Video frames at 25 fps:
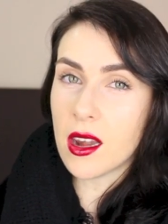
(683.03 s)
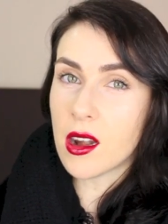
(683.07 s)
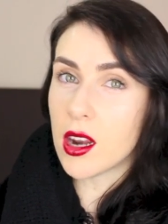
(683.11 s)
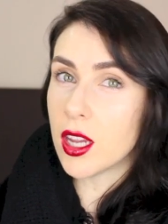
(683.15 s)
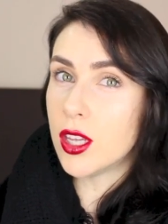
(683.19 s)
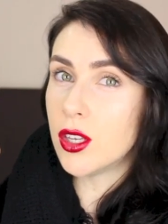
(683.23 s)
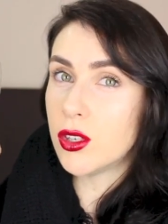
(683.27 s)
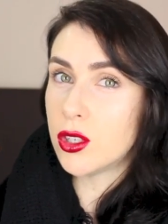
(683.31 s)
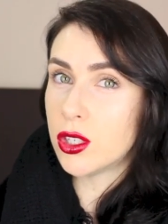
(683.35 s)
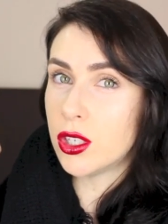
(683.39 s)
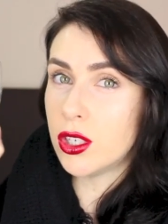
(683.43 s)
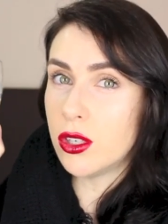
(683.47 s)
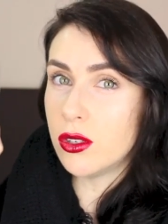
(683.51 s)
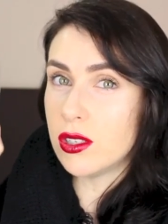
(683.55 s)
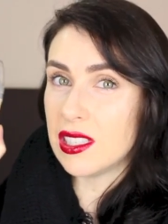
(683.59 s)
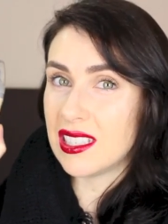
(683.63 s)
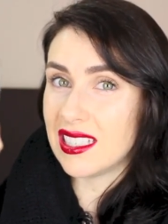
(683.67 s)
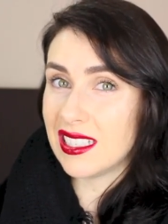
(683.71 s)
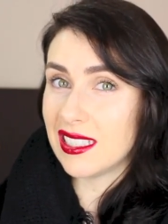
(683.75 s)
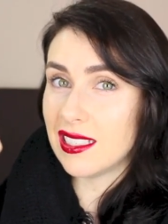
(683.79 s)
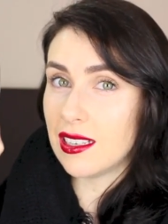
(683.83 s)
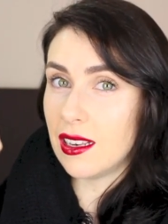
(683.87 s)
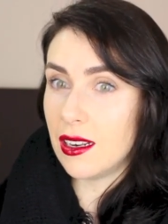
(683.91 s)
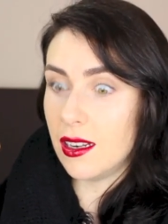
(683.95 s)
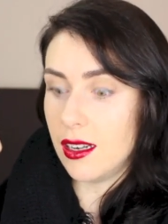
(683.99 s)
And I used to use
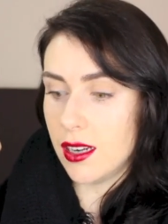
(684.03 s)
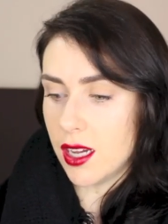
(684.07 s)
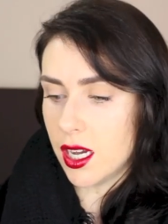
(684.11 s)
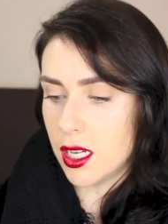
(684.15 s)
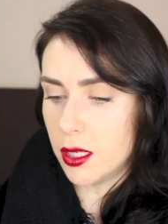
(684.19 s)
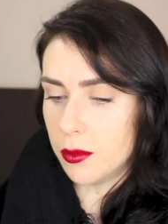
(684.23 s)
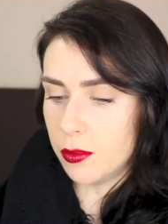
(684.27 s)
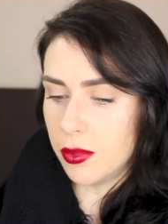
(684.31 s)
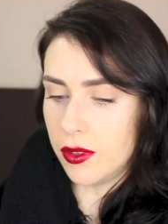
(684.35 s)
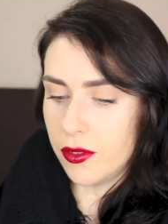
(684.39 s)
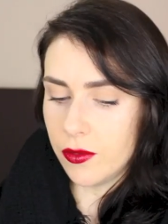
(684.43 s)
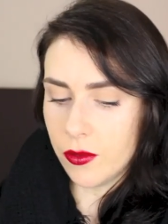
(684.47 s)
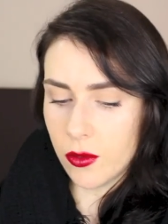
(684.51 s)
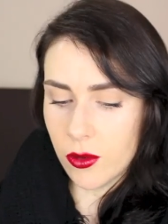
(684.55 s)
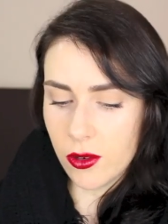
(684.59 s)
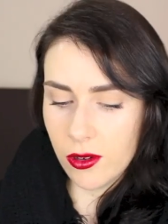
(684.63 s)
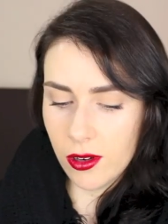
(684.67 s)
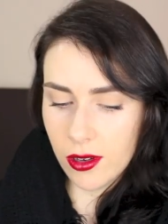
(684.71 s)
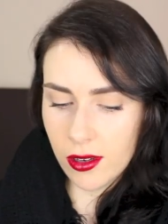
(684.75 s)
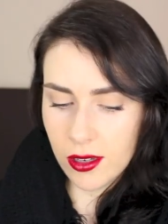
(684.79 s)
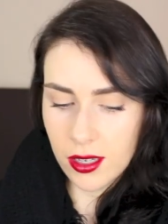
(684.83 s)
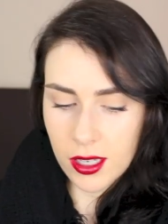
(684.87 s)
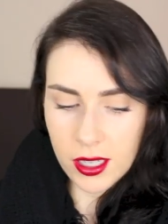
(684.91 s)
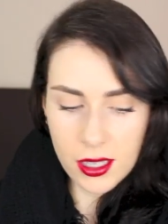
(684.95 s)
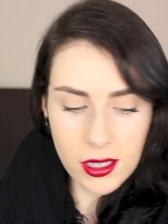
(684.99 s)
this a lot
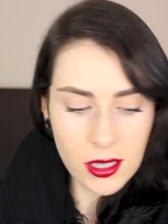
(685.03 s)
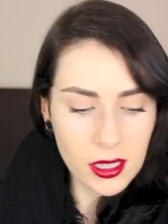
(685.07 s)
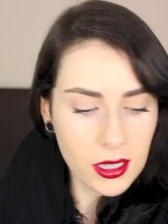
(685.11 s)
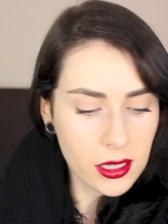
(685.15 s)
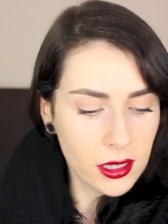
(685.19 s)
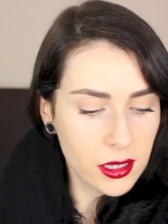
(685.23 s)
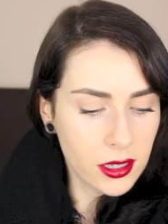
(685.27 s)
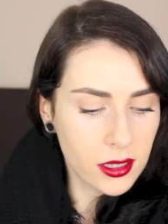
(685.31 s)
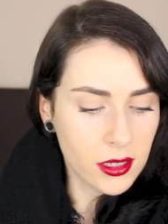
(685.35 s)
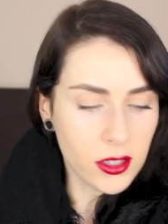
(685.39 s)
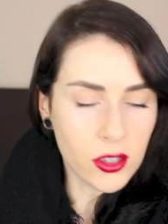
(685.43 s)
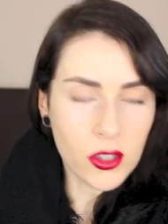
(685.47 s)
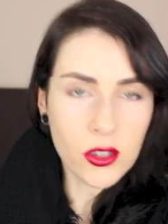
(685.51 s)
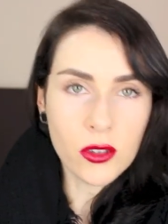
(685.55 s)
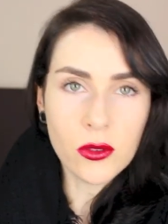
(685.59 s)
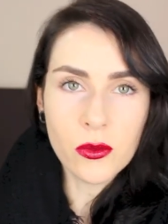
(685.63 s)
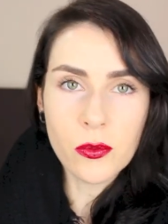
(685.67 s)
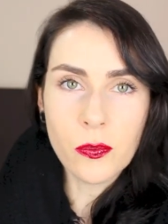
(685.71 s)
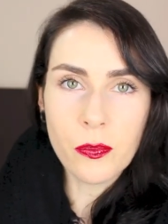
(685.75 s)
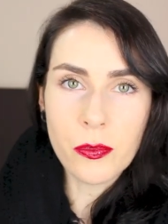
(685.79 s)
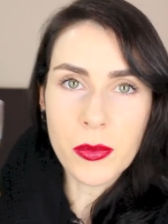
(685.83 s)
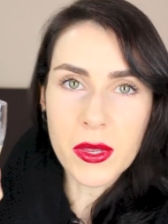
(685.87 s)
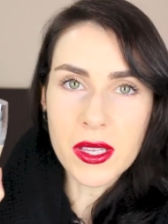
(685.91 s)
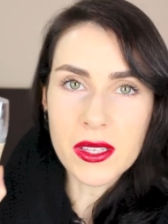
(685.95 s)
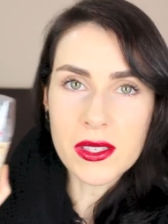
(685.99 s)
before, you know,
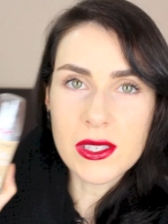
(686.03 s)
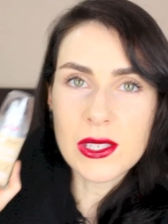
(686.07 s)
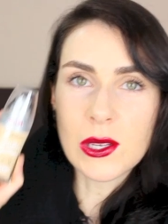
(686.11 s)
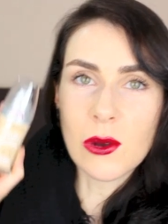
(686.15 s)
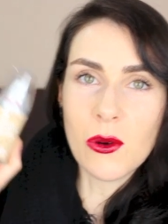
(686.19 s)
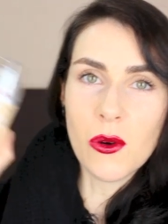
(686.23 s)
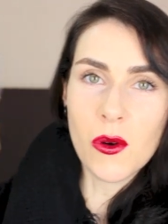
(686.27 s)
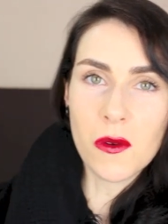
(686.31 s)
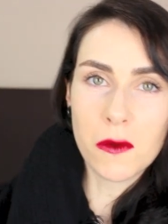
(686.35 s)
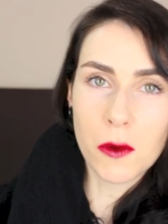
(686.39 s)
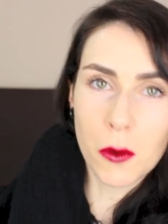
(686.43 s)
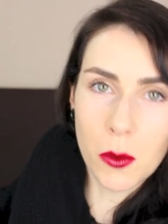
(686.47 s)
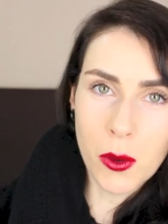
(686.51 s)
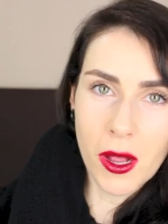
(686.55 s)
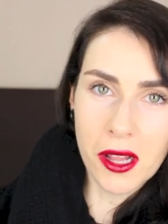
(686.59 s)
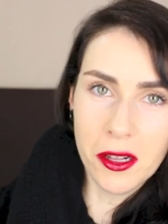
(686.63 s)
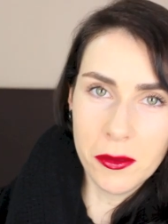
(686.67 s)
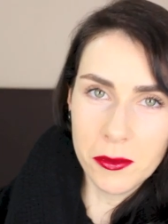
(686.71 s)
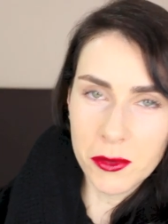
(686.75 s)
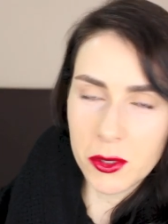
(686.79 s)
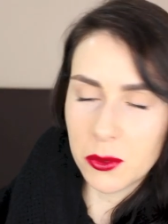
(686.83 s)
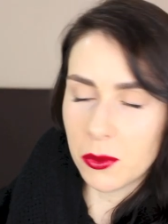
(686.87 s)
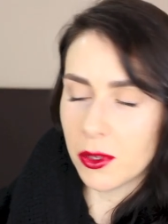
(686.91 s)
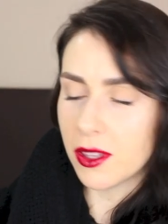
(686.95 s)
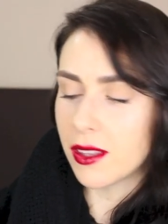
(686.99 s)
being so
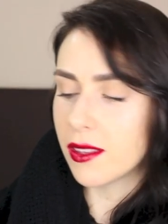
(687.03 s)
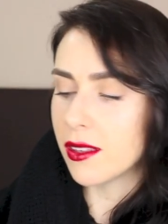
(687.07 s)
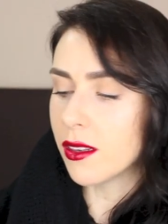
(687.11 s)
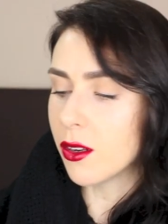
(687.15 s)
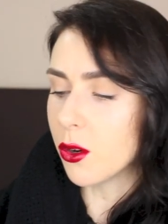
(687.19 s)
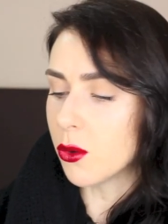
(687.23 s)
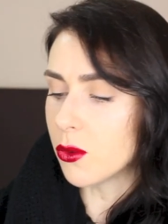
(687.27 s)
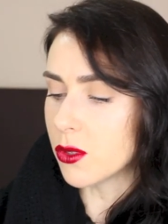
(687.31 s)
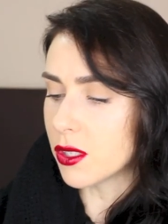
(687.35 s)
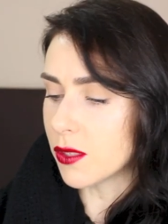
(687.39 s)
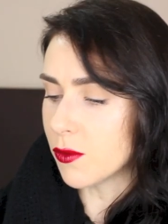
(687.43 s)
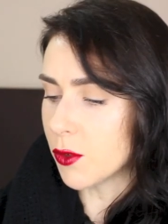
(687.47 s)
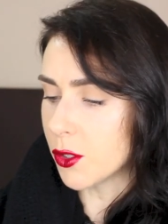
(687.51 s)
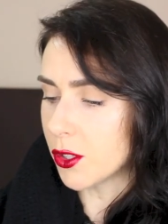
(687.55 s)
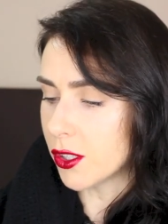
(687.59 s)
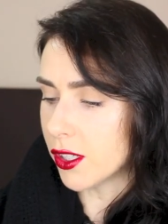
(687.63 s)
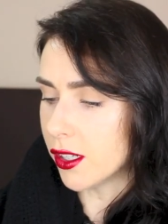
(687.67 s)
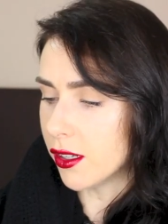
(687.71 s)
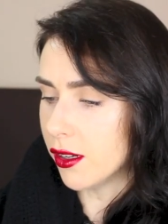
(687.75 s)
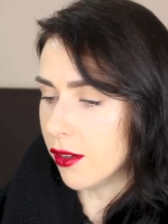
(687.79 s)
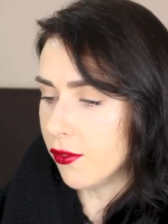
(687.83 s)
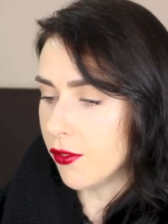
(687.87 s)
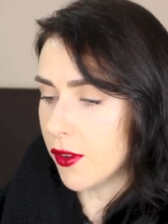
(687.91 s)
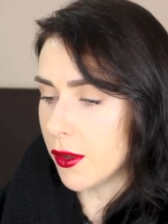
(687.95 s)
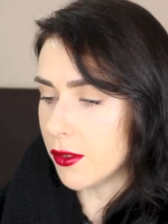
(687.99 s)
overwhelmed with loads of
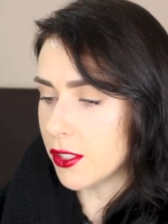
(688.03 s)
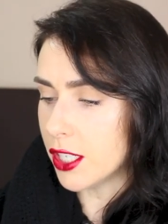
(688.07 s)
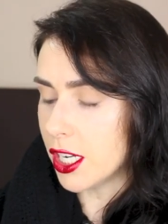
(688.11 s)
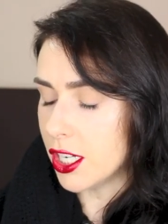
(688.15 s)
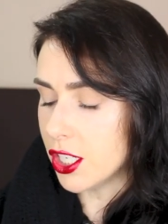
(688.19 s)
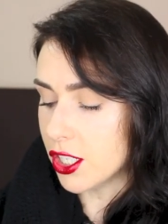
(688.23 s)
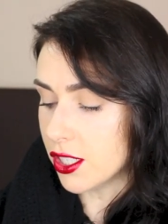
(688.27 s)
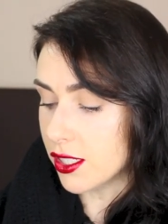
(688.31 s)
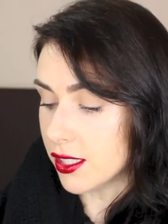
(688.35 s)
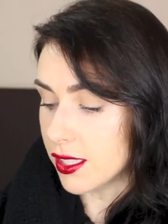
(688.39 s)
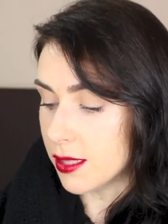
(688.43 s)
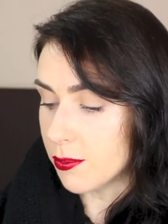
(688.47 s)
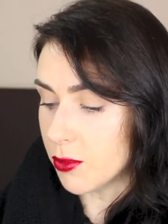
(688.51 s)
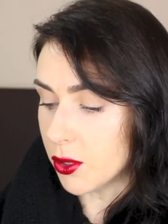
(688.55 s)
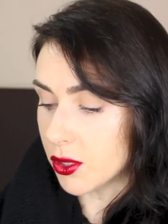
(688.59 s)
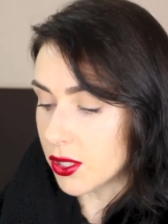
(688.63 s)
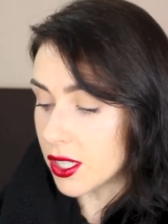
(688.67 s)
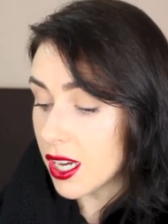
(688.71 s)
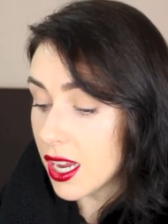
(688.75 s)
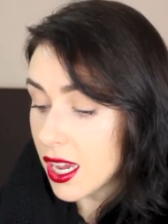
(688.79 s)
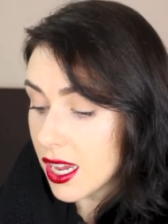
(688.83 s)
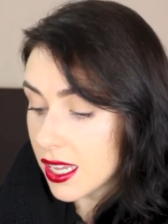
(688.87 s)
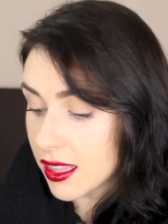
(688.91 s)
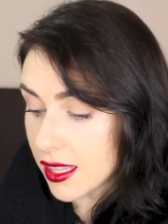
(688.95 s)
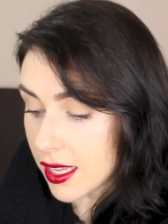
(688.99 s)
other foundations,
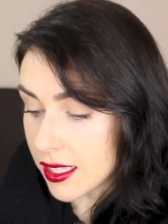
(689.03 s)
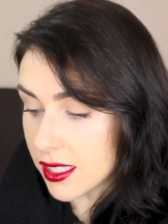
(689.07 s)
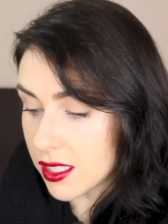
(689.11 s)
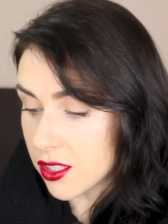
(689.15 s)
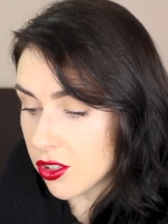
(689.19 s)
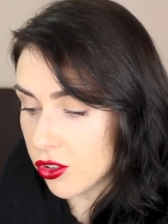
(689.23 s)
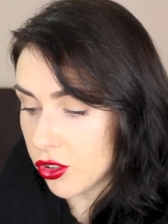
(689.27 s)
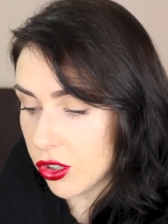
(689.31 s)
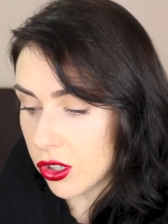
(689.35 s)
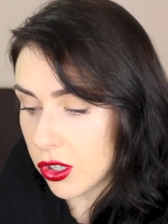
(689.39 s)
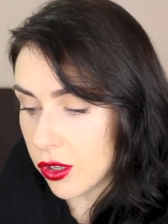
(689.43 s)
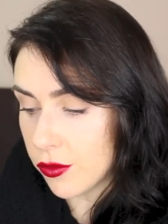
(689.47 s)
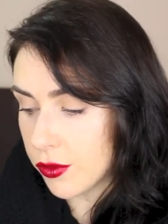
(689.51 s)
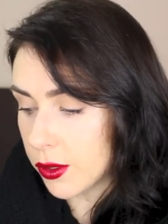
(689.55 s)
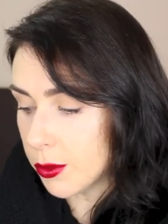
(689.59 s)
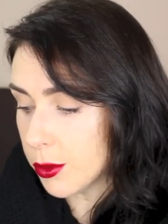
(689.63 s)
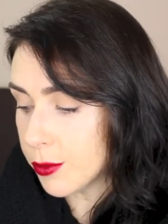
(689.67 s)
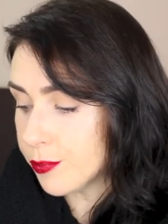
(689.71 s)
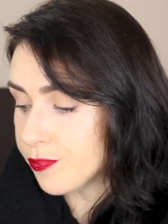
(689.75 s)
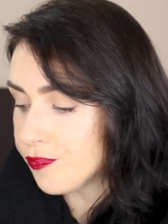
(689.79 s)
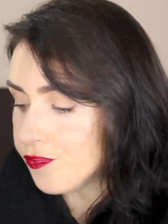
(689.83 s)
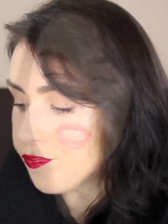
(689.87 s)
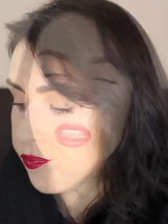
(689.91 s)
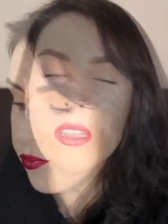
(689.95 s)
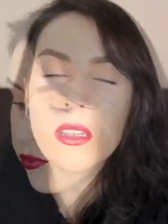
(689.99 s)
but that's another lovely
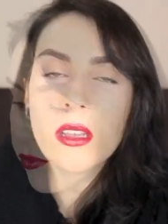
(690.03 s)
one.